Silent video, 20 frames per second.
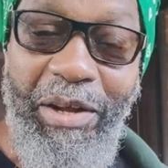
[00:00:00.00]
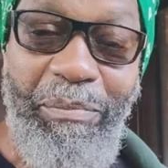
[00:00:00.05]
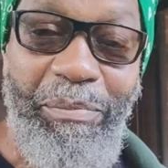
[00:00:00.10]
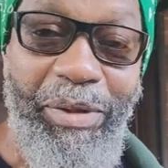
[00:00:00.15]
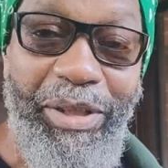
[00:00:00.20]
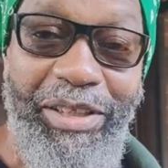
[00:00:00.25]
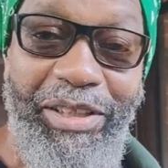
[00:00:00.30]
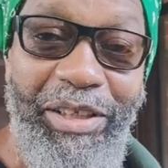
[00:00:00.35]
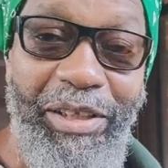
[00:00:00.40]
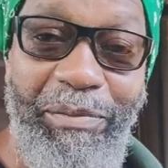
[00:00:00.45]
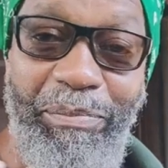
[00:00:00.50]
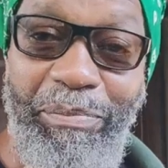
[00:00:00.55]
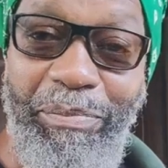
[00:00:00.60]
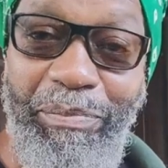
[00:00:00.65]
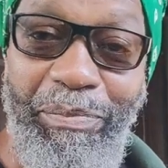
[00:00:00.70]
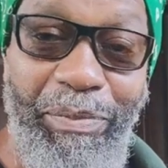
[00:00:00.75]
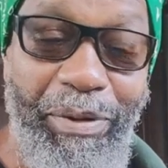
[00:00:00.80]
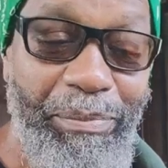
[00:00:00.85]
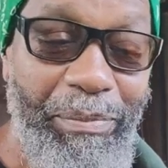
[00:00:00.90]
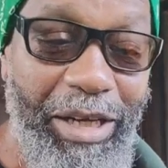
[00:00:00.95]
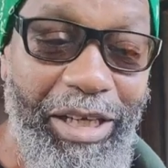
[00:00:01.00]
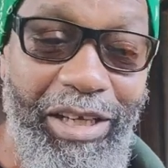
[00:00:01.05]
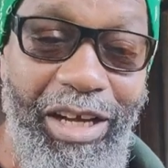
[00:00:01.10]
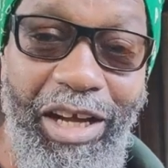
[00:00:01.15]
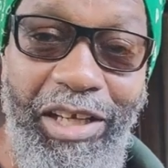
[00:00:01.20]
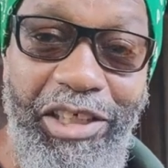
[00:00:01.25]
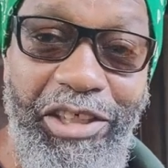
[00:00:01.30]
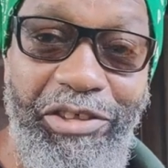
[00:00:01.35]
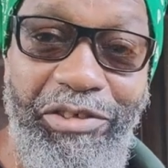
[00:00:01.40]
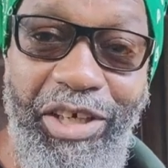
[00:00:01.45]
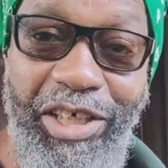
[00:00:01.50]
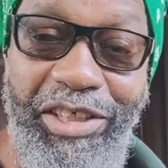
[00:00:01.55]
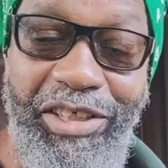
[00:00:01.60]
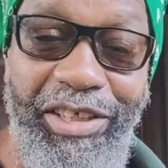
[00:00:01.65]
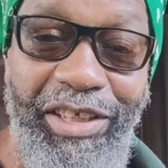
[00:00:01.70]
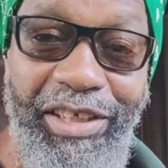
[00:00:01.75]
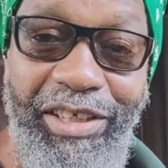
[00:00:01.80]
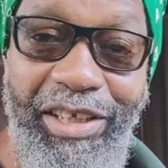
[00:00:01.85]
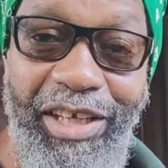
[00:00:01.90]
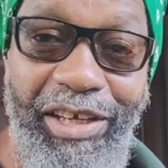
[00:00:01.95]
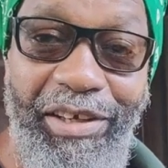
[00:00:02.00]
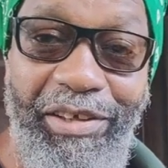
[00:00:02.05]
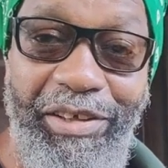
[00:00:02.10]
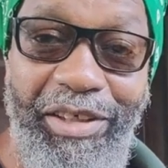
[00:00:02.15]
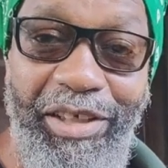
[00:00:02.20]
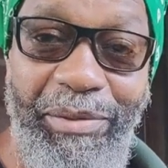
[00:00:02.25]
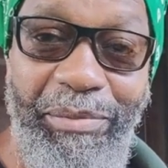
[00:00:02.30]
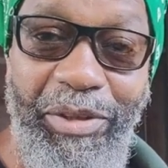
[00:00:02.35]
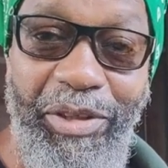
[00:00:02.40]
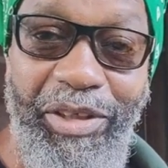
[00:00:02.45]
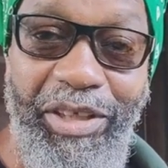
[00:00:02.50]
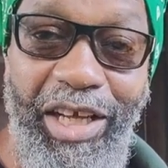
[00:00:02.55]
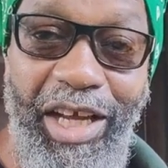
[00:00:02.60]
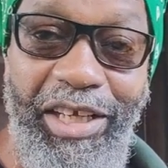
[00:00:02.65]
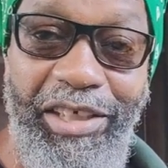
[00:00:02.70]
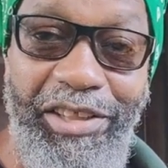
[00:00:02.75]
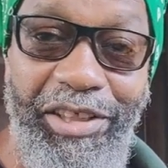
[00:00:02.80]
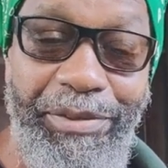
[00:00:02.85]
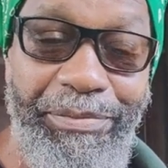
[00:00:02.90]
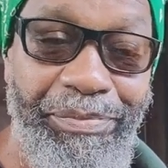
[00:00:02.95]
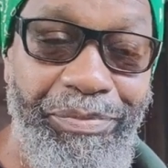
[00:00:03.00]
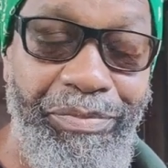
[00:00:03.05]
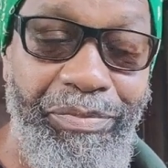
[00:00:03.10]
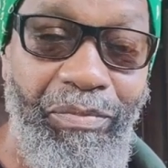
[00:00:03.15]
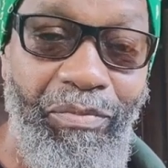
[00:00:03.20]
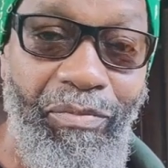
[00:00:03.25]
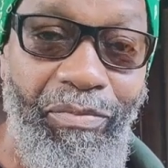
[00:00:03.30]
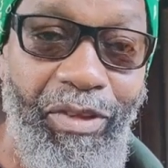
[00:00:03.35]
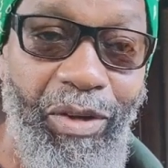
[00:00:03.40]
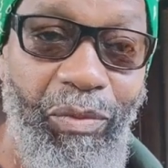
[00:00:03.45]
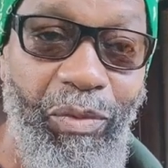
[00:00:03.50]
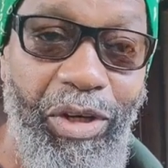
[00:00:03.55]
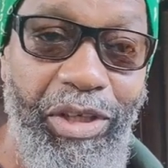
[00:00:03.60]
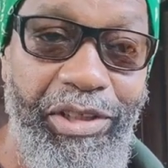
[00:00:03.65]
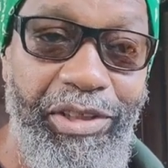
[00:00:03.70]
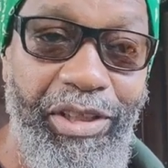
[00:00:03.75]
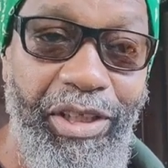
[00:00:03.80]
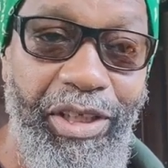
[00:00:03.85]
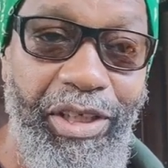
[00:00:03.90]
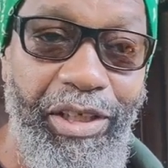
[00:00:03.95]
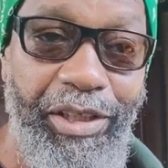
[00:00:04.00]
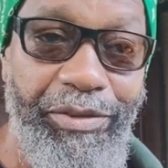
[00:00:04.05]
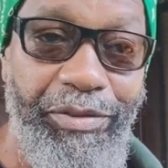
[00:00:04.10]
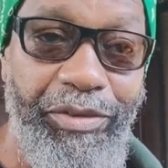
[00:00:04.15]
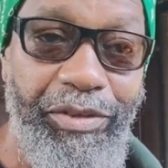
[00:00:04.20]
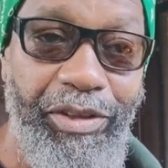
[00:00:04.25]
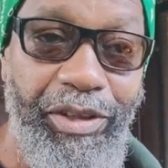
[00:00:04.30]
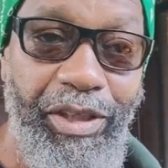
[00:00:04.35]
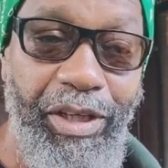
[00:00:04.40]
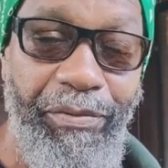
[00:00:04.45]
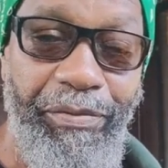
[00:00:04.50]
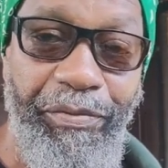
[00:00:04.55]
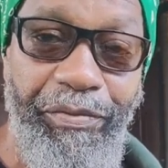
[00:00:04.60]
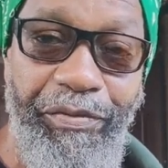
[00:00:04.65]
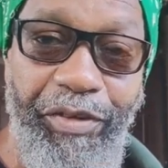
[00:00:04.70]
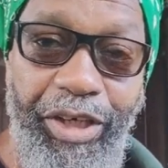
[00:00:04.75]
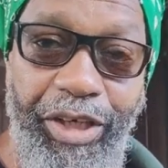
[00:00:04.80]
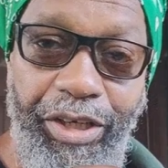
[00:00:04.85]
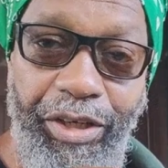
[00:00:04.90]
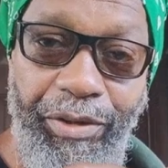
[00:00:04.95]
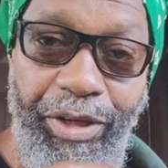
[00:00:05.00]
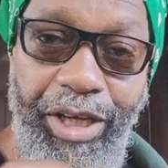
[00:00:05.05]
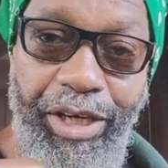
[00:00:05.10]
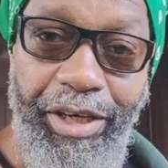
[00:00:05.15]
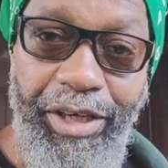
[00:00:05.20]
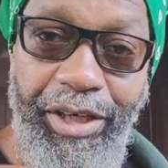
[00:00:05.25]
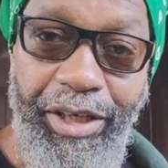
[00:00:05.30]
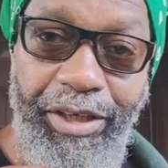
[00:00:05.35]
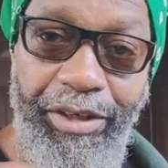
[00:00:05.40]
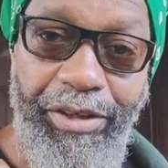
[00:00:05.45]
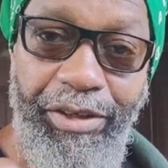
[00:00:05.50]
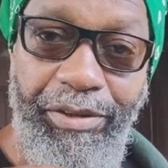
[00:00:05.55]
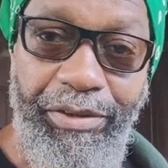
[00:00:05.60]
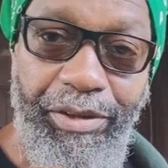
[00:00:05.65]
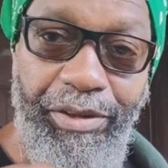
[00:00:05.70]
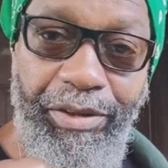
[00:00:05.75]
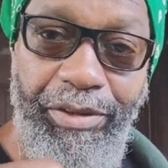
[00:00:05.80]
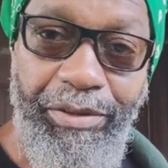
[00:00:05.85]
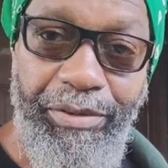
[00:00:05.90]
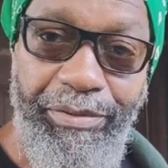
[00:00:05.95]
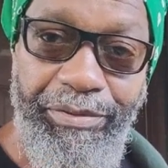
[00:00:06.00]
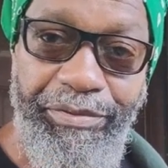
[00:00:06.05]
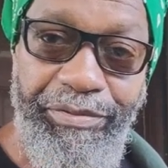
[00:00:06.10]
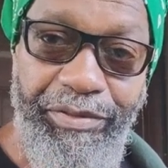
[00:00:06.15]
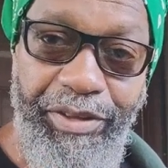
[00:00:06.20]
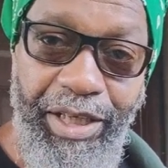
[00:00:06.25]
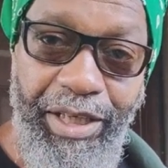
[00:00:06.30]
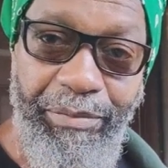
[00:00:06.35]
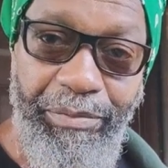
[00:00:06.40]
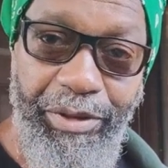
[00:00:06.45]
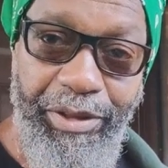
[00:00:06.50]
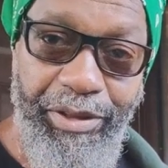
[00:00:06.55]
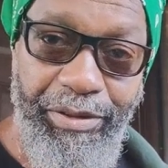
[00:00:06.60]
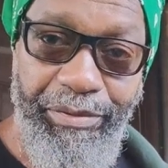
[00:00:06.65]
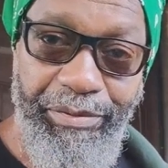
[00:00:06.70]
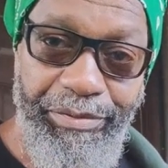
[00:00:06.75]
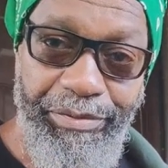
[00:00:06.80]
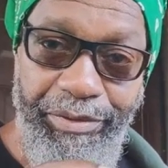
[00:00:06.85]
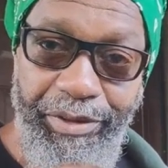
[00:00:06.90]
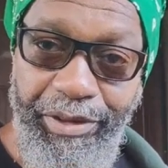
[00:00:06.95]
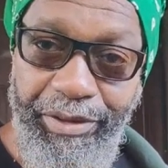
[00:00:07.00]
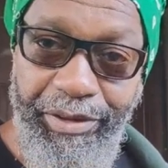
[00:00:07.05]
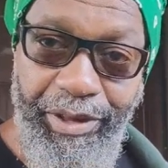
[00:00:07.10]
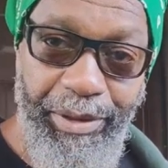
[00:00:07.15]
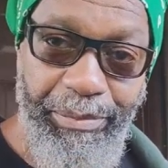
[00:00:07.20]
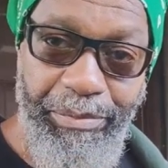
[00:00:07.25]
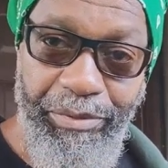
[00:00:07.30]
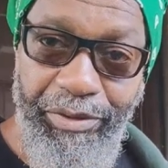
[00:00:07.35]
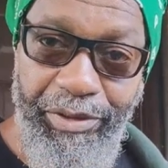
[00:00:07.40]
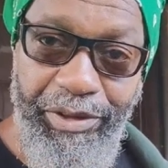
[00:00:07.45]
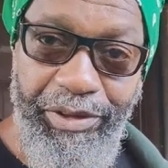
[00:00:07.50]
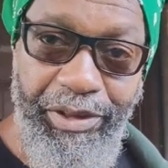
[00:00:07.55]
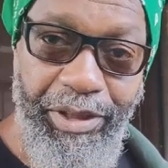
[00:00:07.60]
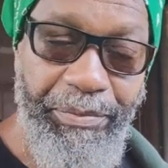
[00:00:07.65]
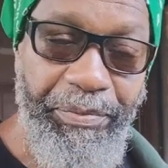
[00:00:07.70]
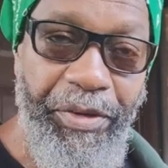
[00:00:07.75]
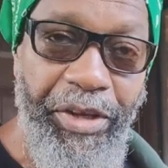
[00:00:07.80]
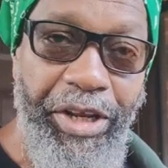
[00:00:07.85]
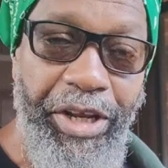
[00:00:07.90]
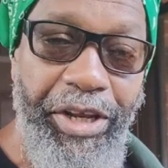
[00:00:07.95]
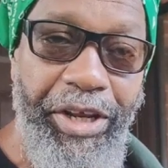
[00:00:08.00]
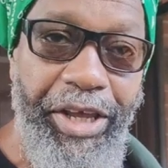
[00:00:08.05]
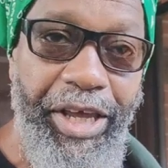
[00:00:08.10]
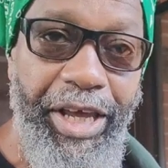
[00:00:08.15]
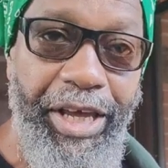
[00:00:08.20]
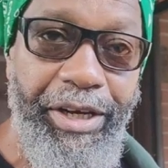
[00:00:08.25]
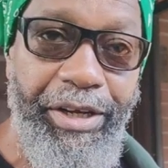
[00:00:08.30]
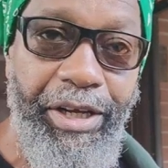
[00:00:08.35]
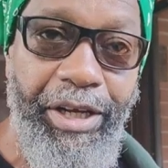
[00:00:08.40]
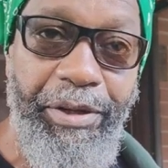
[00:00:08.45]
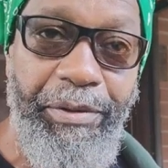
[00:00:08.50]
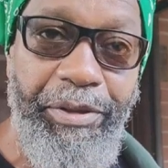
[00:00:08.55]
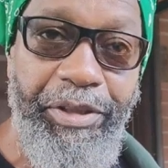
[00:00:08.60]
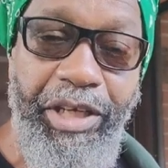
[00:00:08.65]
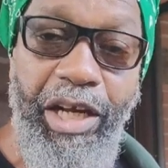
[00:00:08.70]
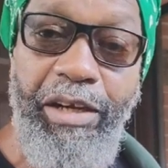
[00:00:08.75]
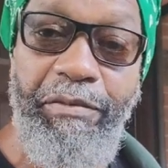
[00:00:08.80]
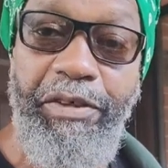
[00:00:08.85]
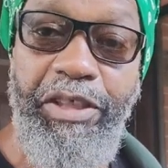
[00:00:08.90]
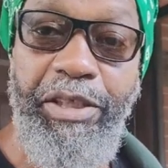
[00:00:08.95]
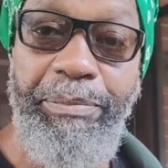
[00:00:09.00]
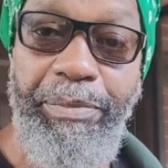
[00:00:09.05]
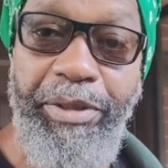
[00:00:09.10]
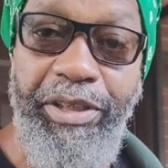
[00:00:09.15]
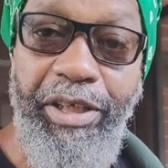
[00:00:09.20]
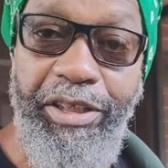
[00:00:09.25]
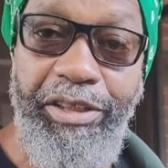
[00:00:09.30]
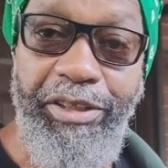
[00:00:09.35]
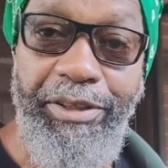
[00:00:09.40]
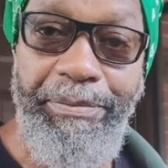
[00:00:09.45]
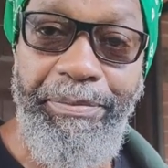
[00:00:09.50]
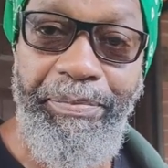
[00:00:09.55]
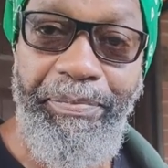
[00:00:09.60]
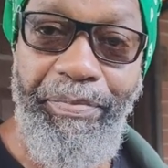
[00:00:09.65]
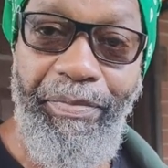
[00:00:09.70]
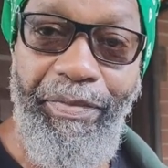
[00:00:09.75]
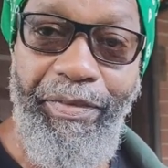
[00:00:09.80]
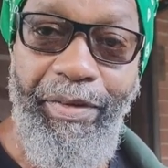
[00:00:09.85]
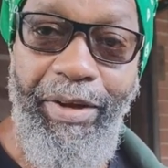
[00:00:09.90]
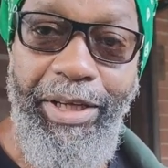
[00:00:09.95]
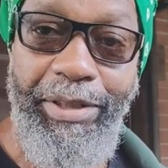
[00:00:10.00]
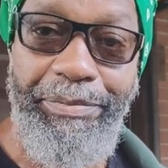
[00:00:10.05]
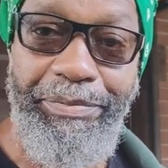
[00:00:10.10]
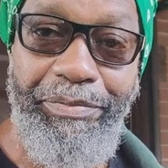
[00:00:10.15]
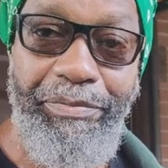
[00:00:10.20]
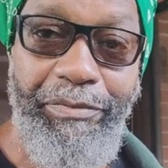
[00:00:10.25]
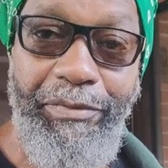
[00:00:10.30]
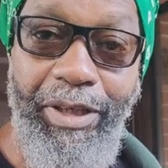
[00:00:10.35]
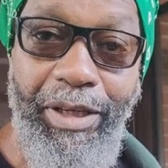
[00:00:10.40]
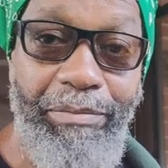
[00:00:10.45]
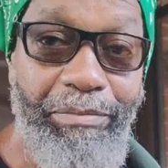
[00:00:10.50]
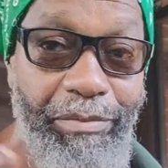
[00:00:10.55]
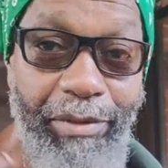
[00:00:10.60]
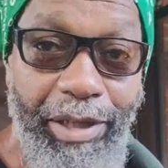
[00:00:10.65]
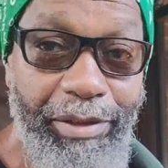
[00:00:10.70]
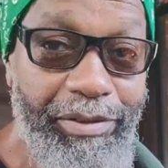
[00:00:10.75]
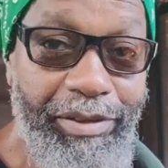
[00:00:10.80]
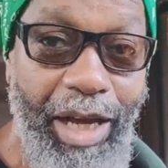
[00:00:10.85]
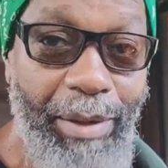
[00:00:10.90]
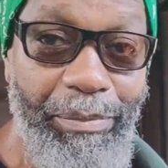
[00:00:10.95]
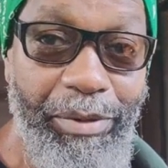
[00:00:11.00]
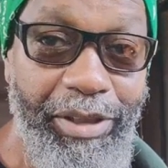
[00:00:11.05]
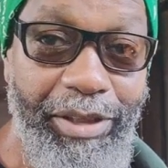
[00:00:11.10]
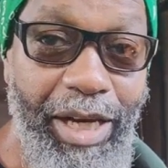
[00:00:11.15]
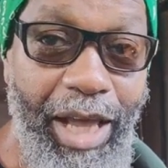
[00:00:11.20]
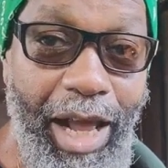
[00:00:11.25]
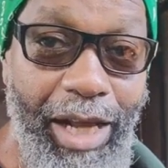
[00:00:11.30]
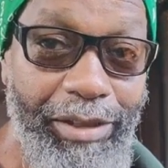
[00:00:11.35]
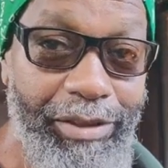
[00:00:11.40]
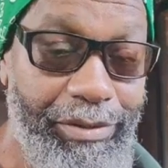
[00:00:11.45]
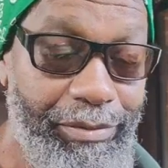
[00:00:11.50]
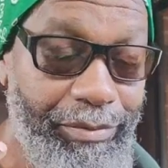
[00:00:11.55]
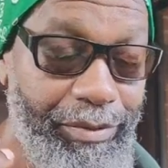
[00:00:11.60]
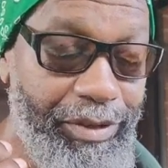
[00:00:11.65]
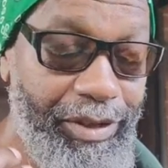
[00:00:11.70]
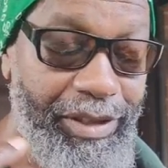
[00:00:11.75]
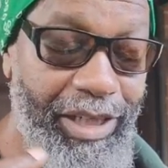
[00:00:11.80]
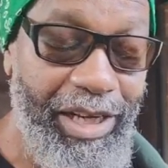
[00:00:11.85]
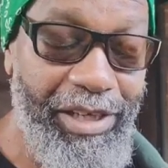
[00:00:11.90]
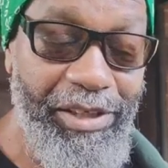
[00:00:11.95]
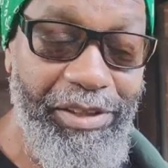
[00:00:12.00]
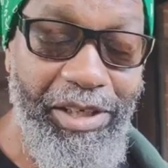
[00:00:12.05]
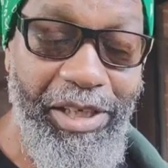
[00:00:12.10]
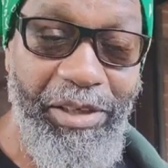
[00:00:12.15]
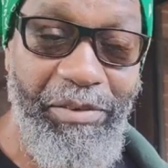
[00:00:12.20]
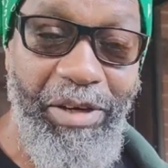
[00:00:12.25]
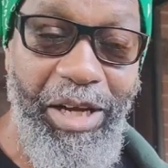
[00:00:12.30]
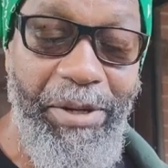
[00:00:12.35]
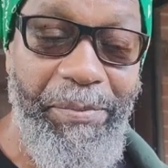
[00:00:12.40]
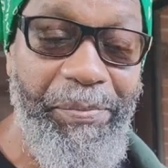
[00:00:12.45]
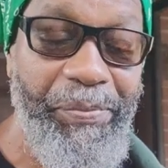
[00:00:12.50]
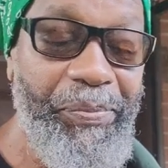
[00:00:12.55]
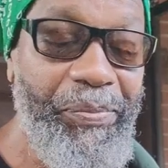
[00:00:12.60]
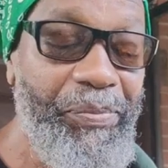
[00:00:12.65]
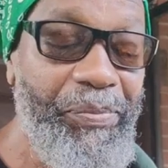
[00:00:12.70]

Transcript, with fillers: But the but my concentration there in communication was uh, on the video editing, you know, the old time with the, with the tape and all and stuff, and uh, television production, right? A top of the class kind of thing, right?